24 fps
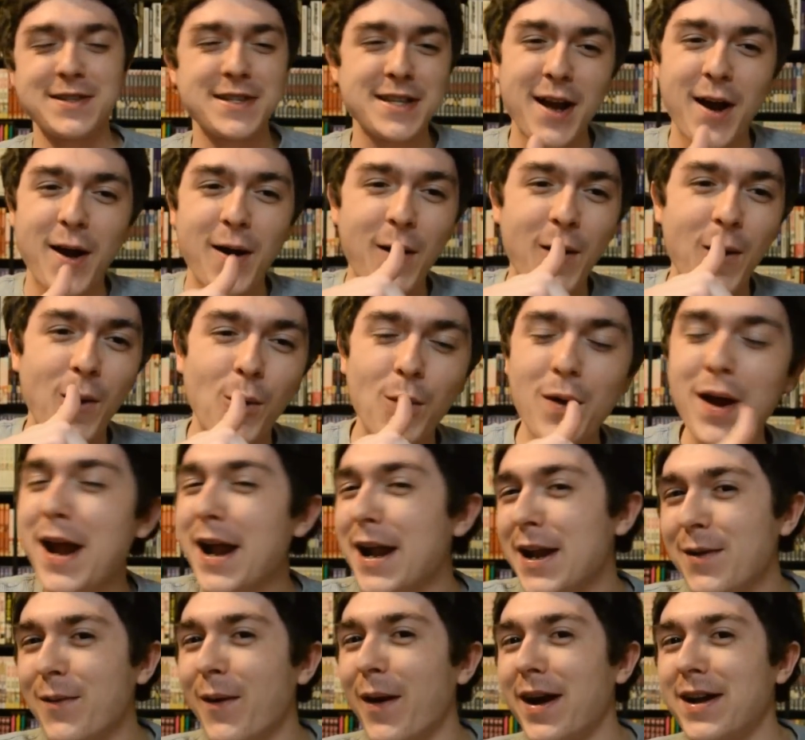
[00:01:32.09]
So,
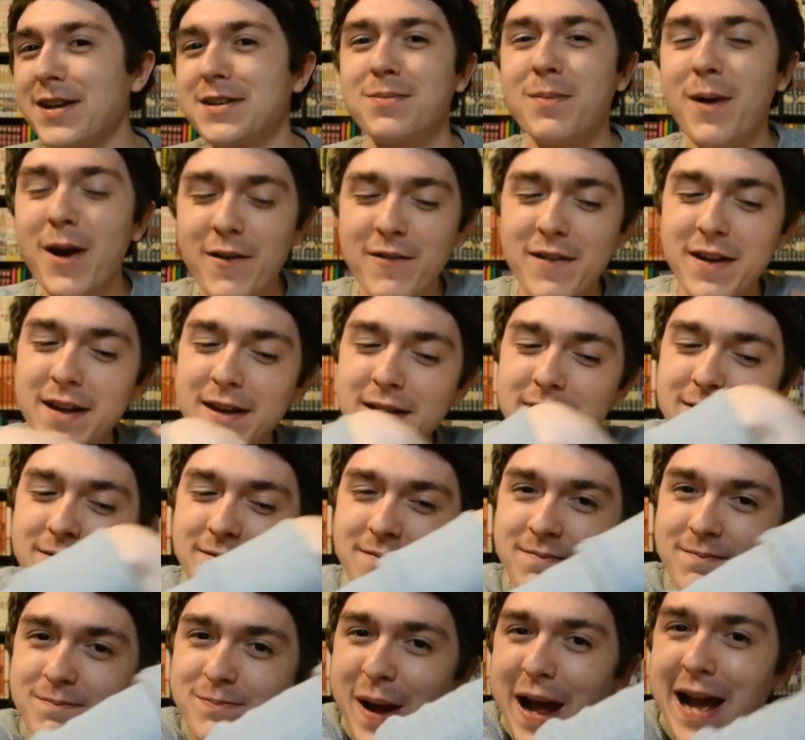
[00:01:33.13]
anyways,
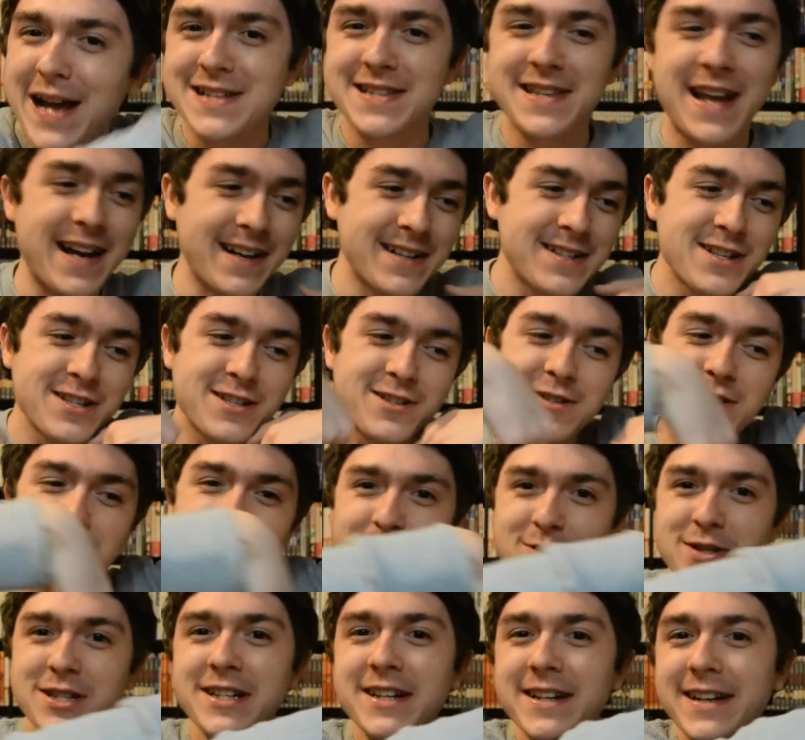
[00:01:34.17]
moving past that. Let's just, you
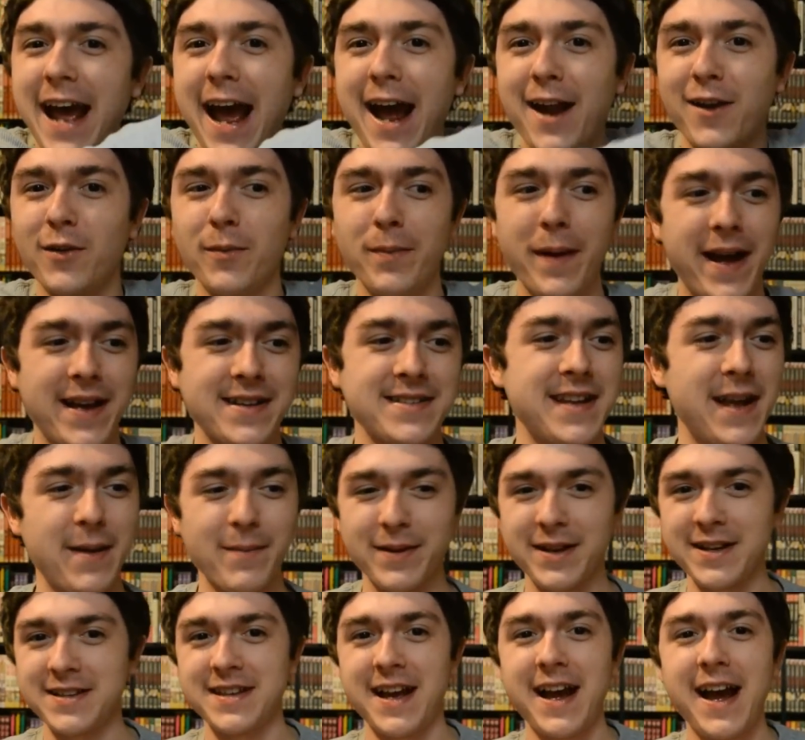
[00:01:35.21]
know, skedaddle past that.
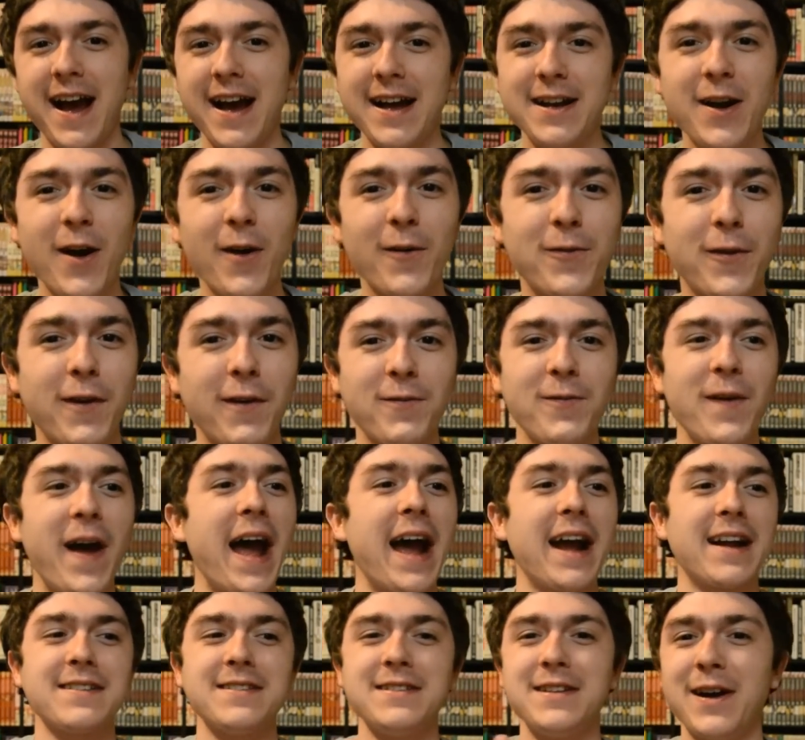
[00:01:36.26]
Because I, I know for a
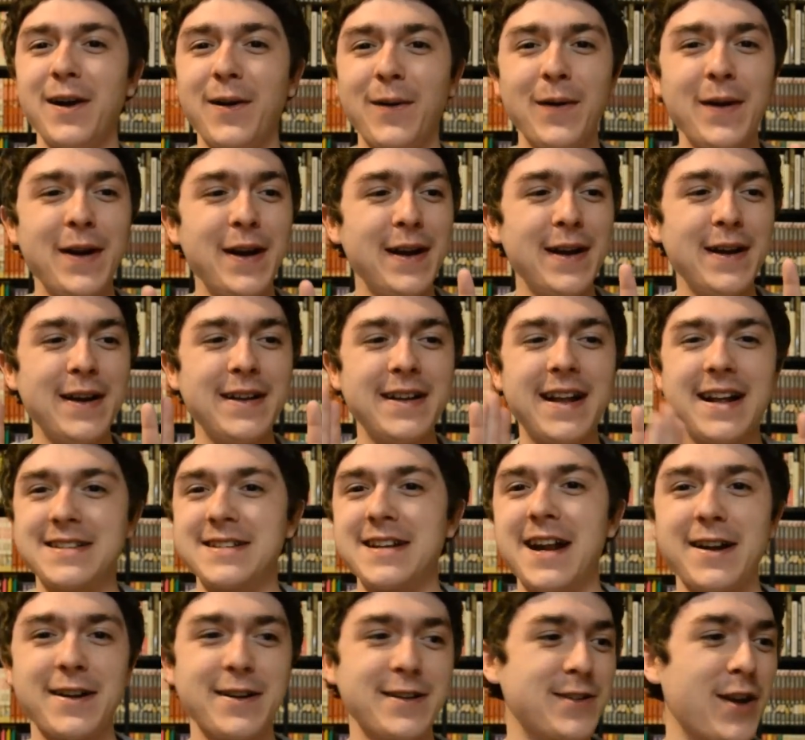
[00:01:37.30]
fact, you know, that's
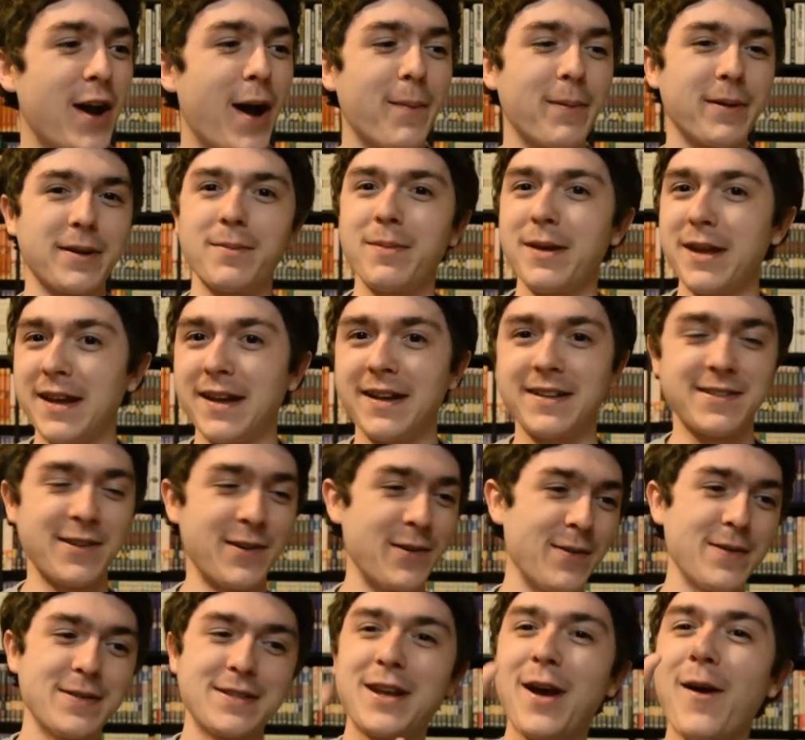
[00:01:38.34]
not a good topic to be
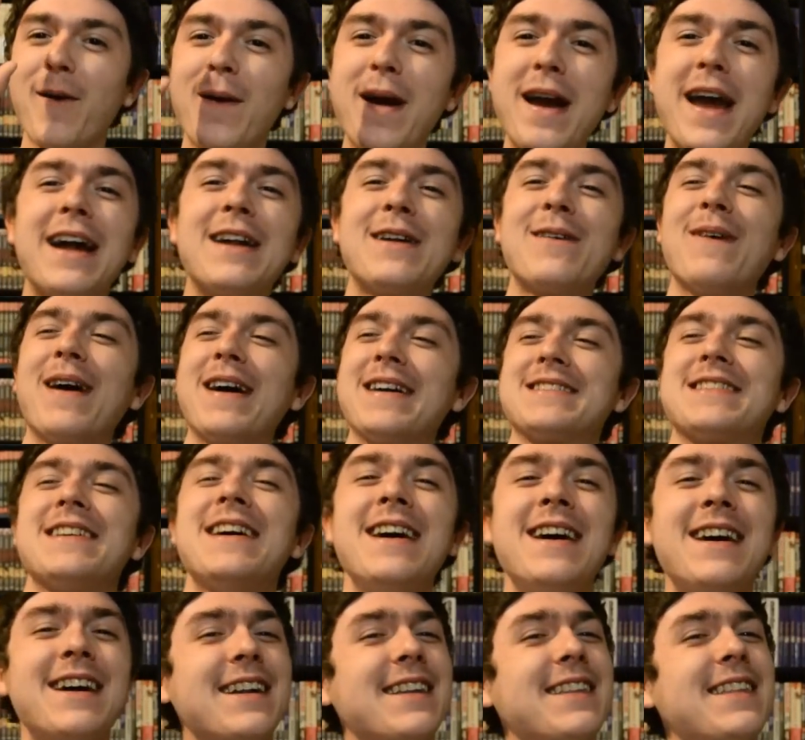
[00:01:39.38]
into. So, anyways,
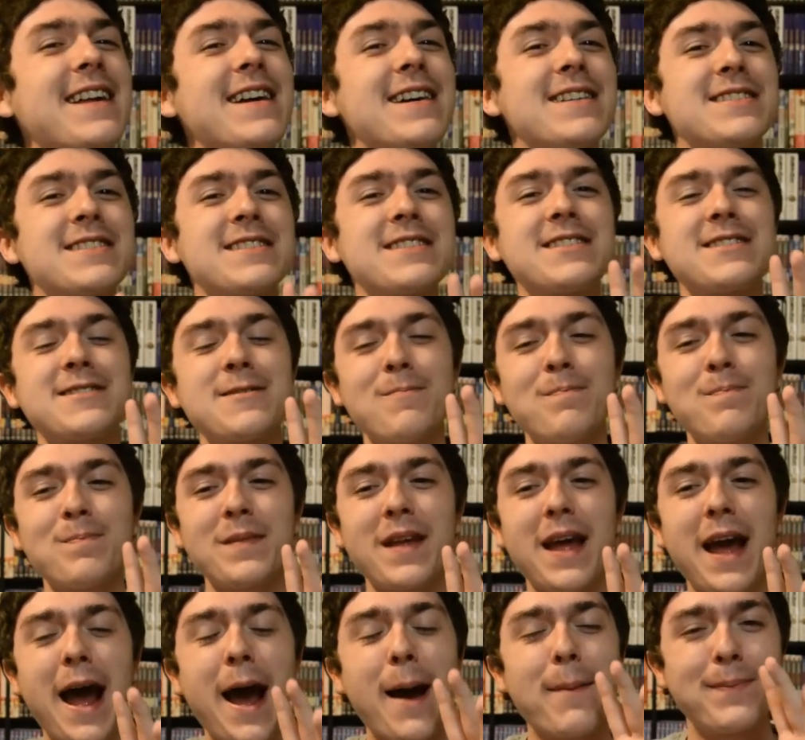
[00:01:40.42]
this
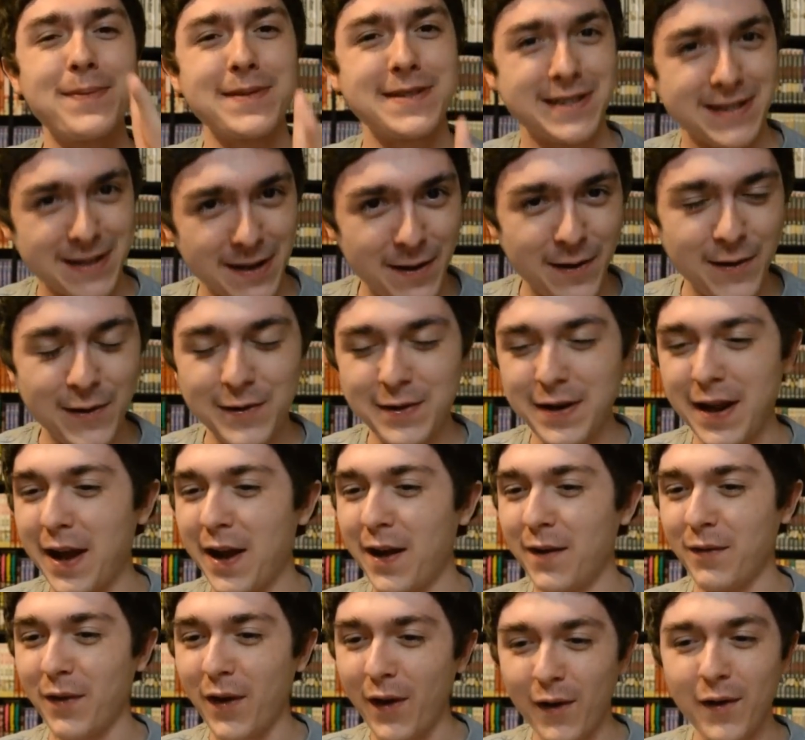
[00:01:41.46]
episode
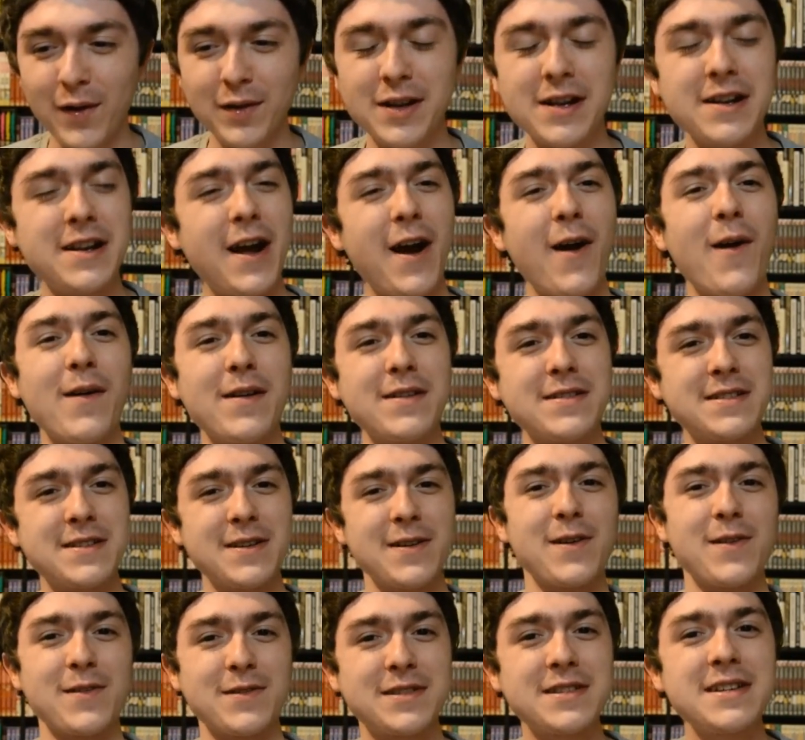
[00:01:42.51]
of Old Noah
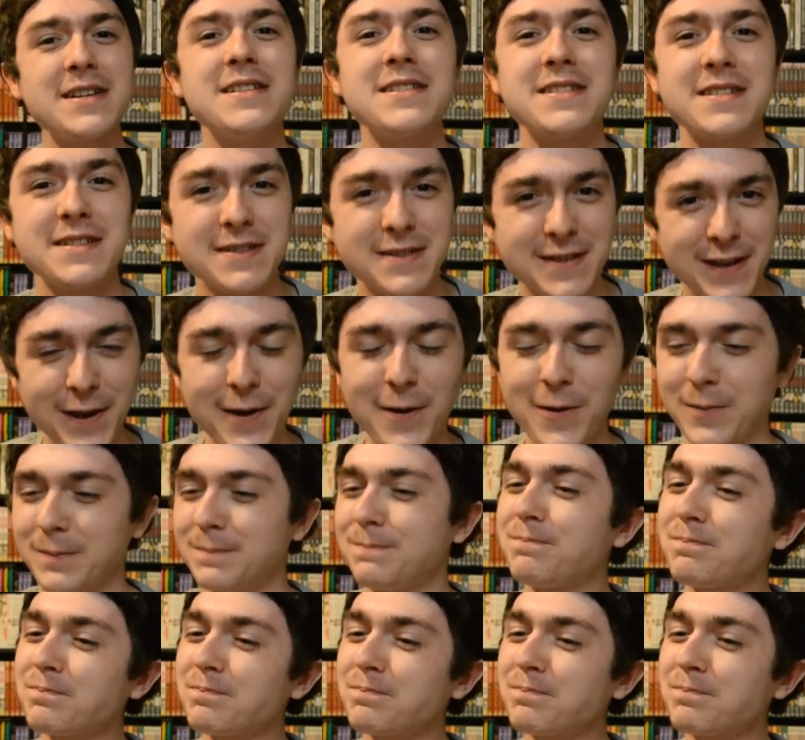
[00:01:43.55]
Zero Season 2.